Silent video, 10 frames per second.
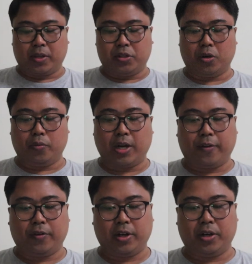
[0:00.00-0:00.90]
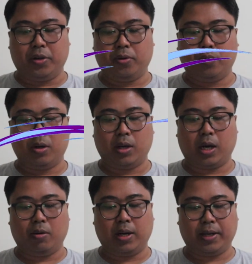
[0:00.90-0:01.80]
So without further ado,
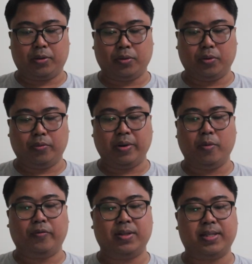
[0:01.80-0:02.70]
I would like to remove the